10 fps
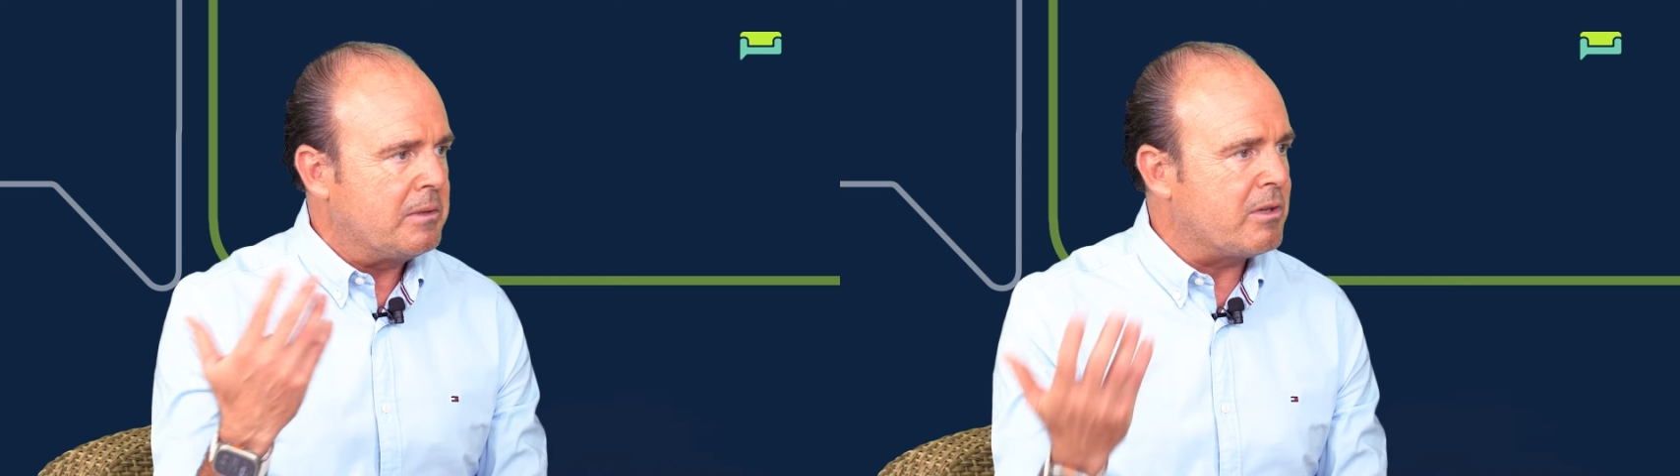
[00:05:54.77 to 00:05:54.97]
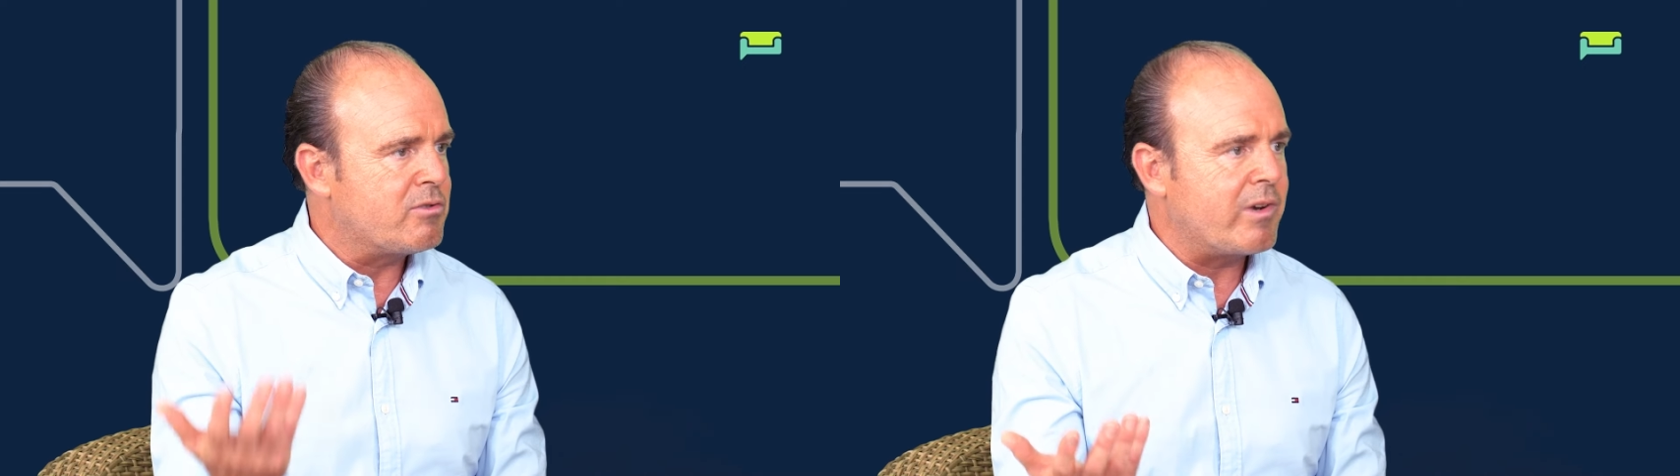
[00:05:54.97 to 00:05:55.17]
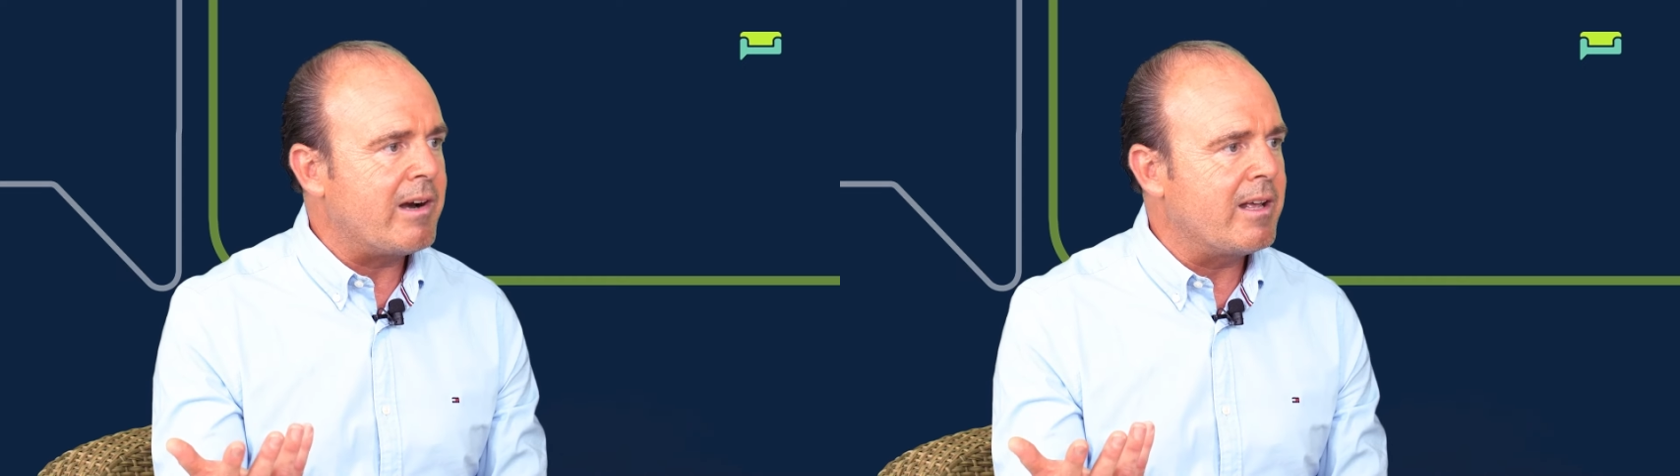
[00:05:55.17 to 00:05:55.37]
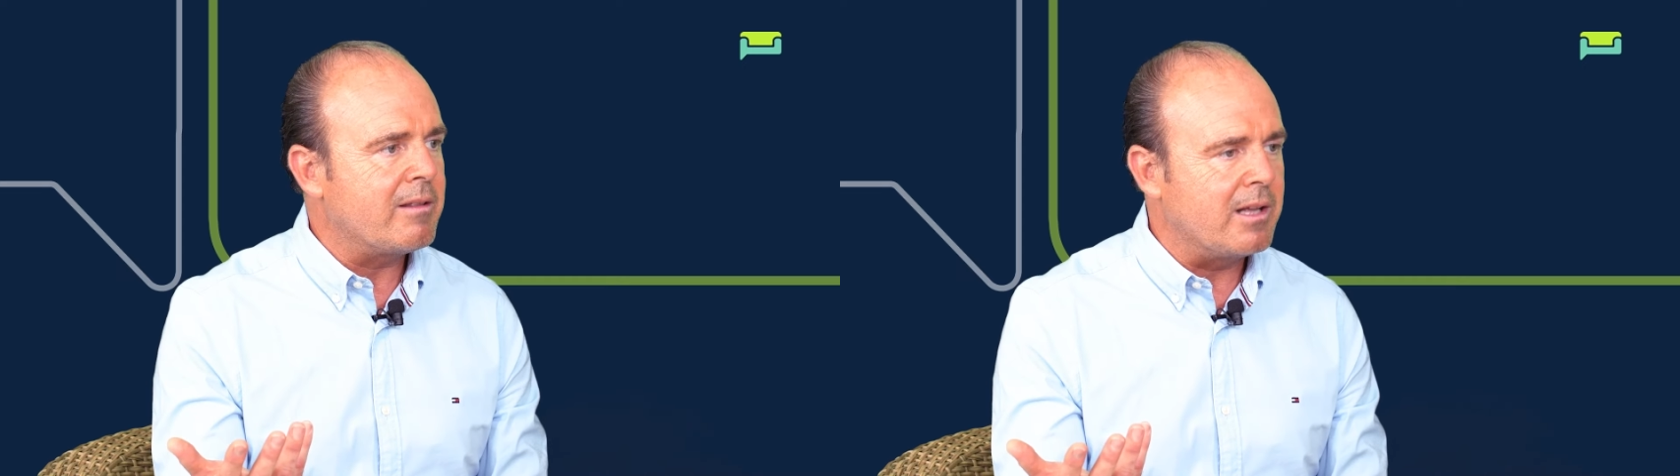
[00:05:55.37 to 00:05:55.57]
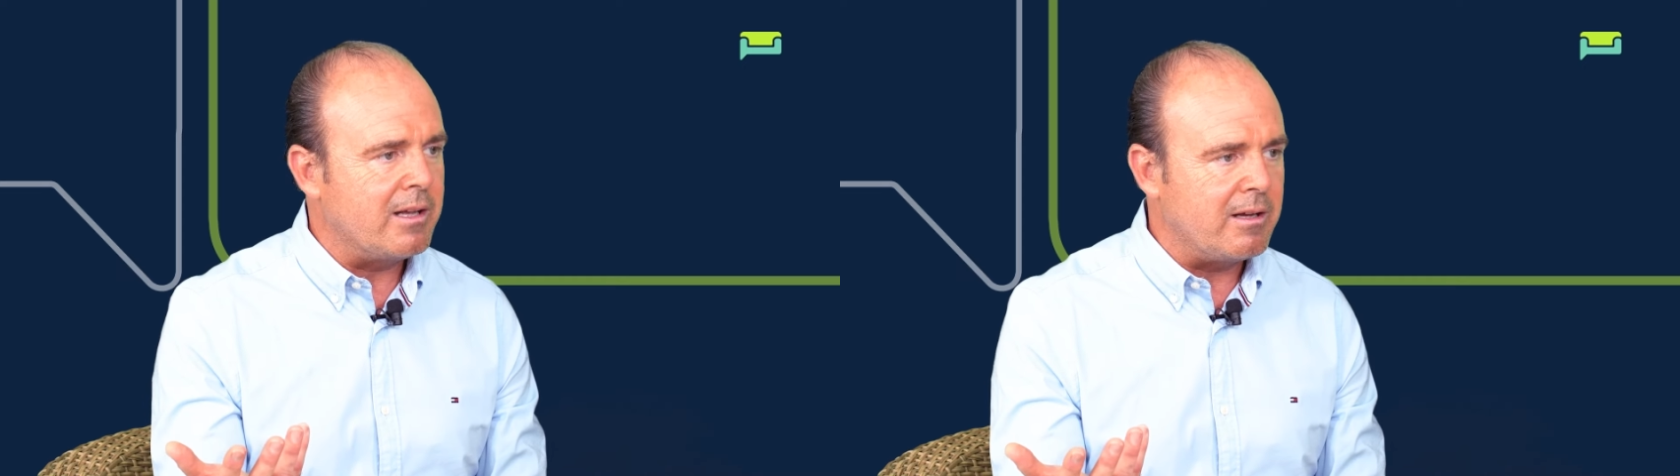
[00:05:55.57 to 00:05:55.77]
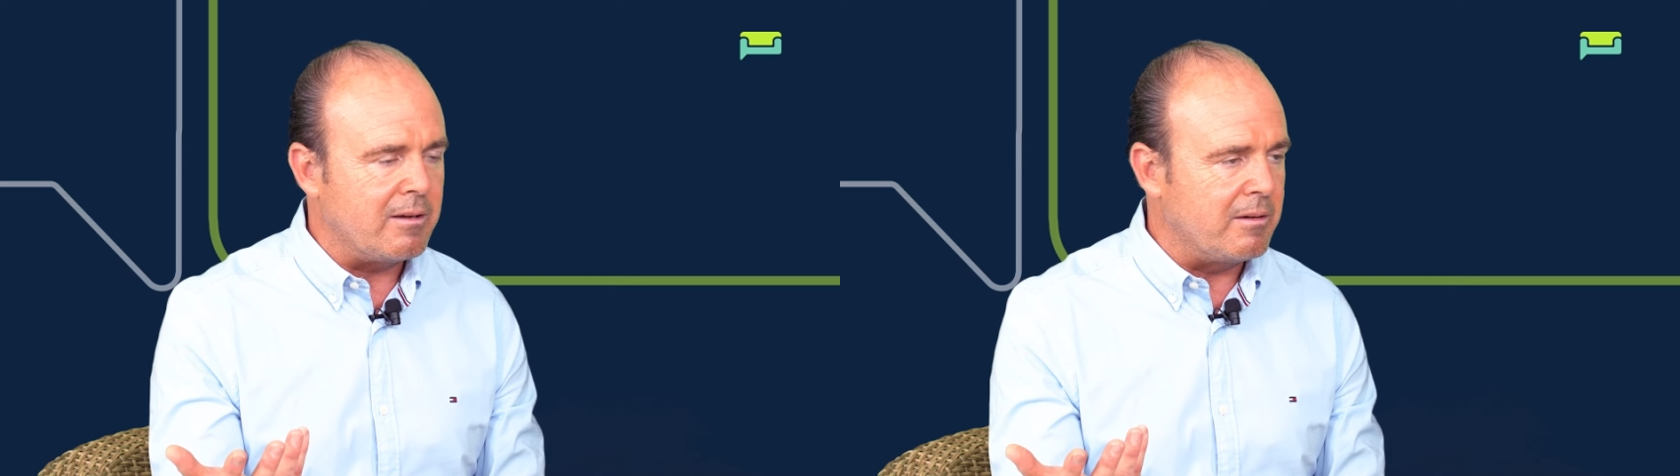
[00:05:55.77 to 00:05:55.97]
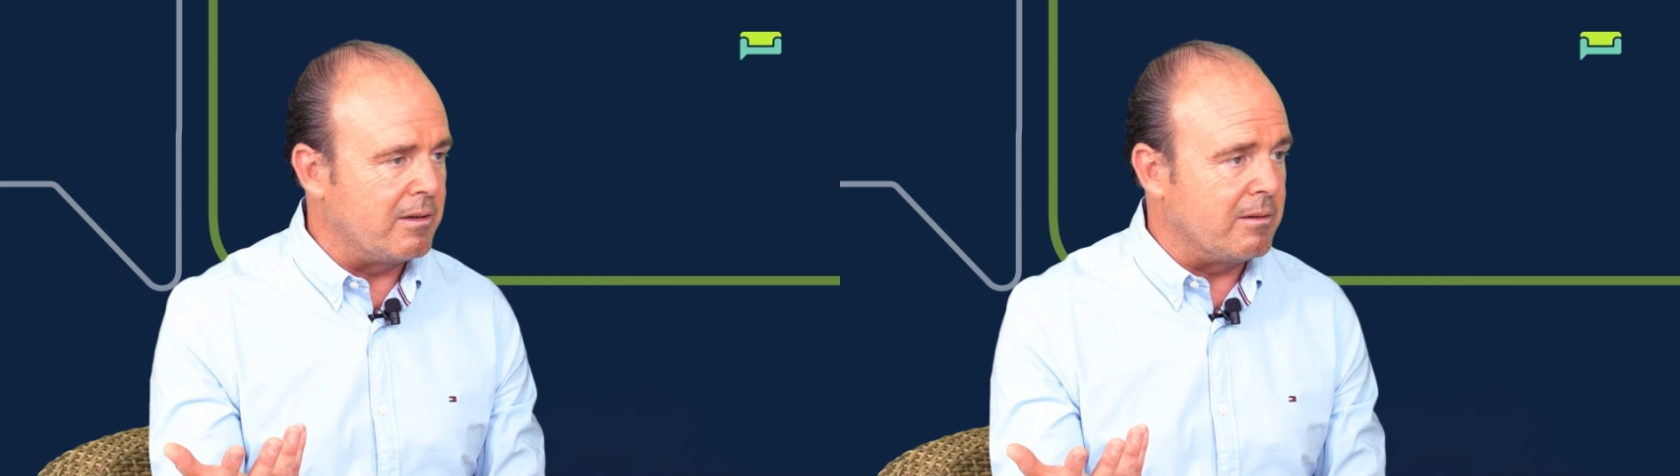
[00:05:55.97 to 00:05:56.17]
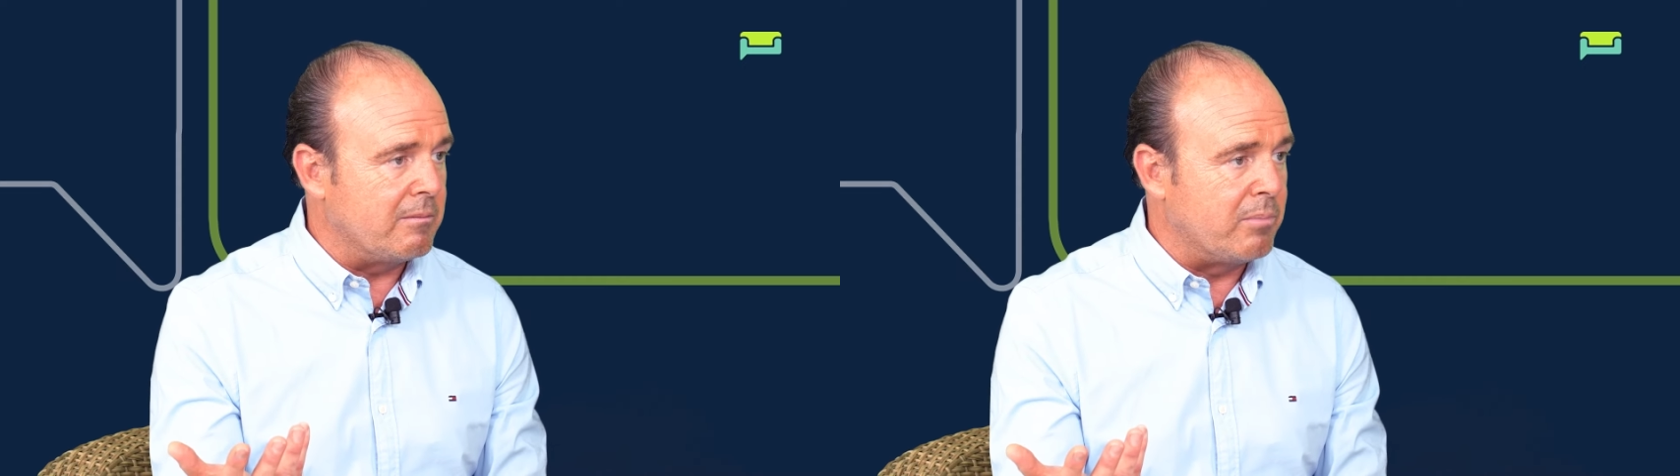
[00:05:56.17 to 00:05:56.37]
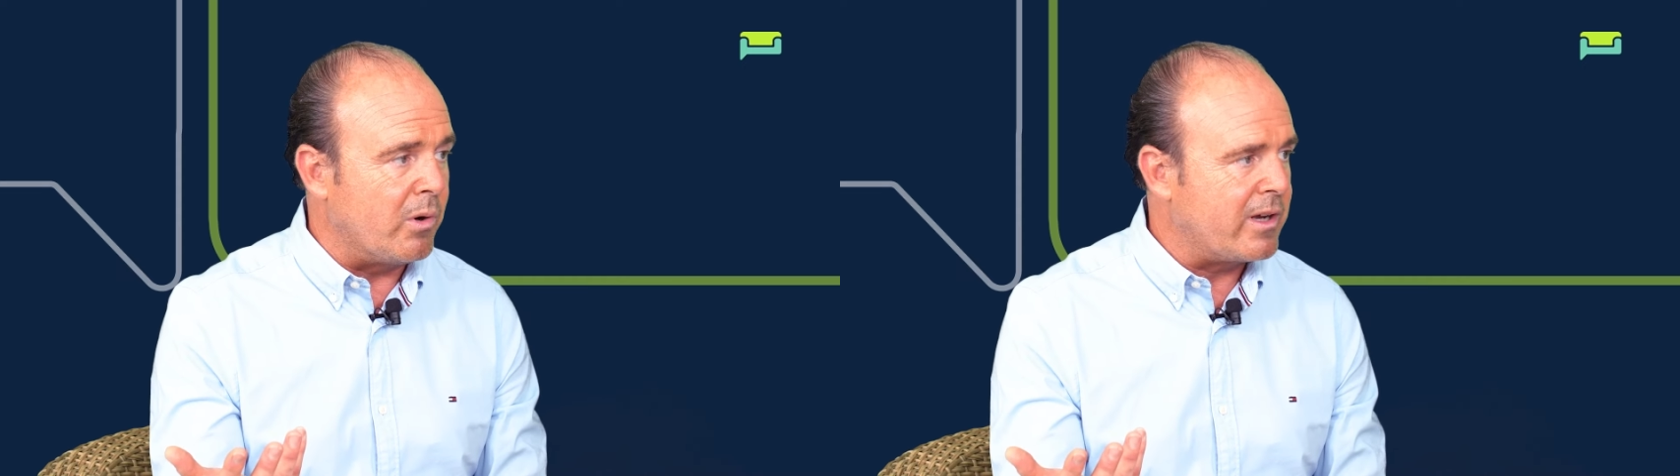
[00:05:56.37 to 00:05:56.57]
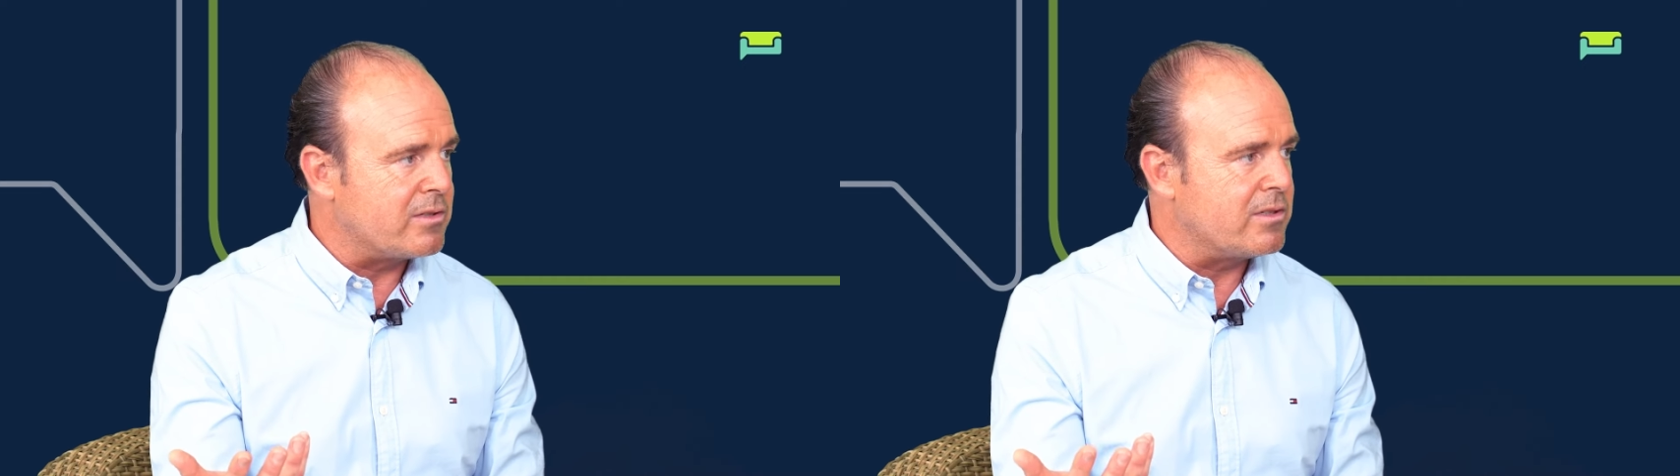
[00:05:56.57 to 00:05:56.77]
the Australian
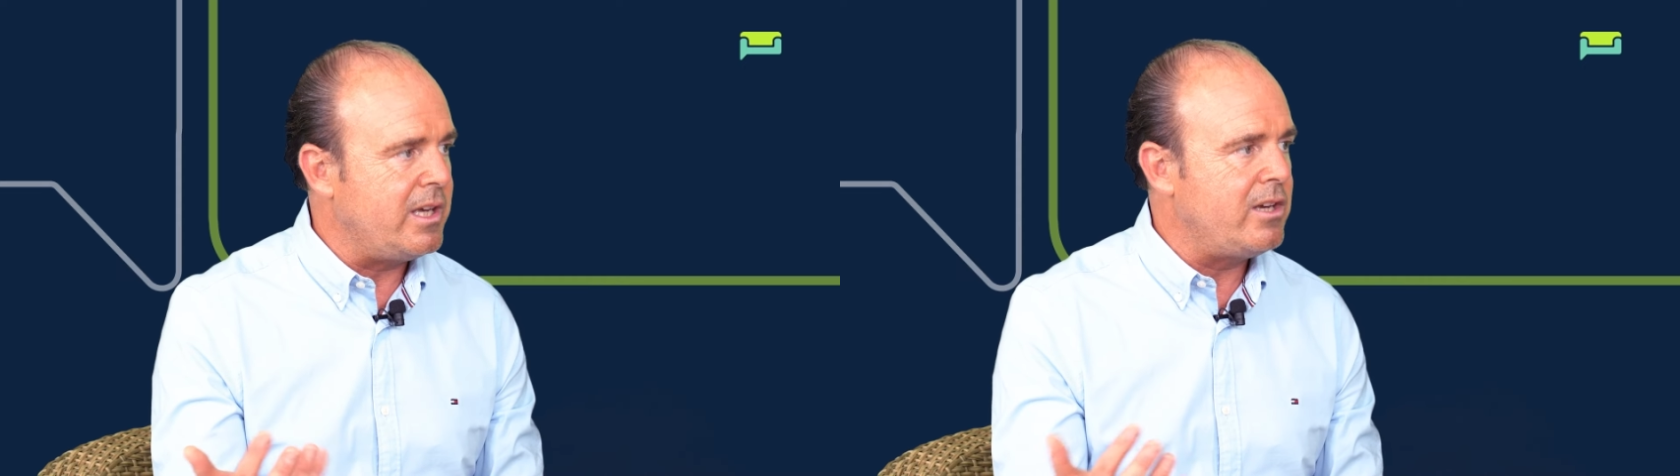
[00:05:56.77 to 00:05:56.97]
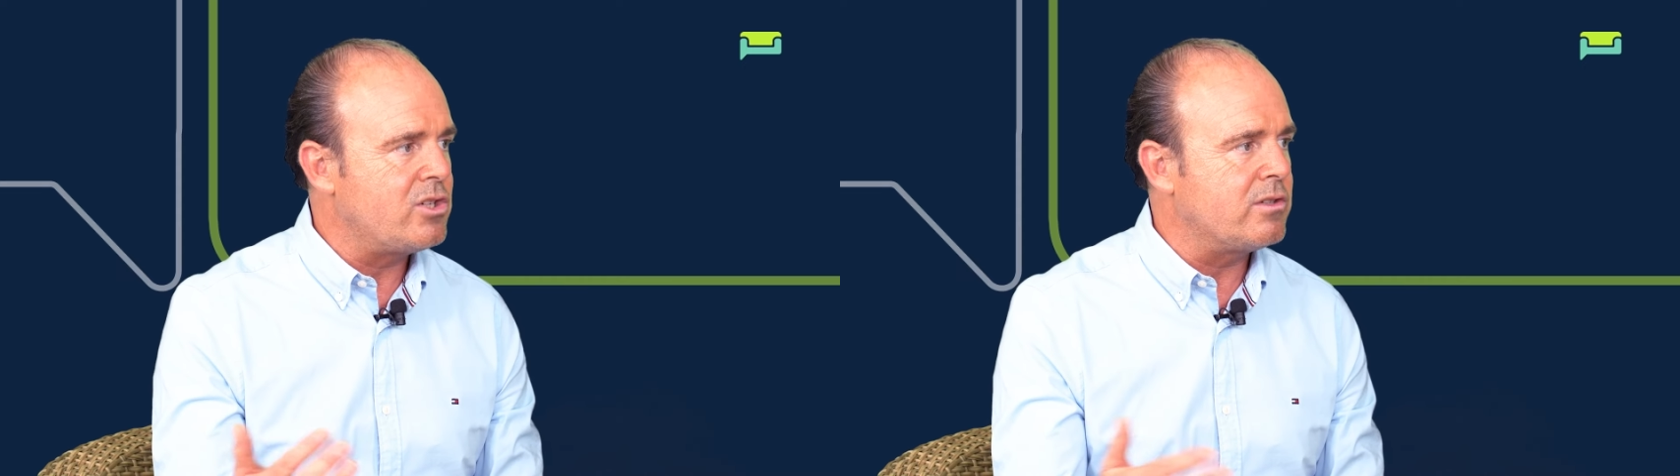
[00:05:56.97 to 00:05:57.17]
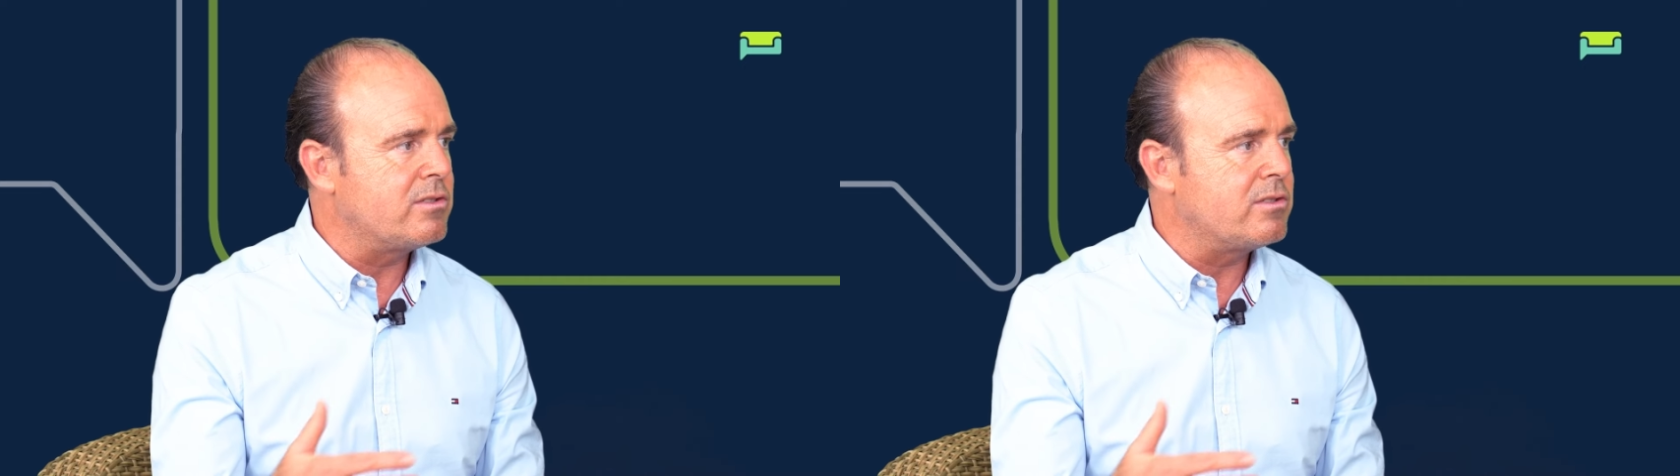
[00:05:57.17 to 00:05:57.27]
Pork Association.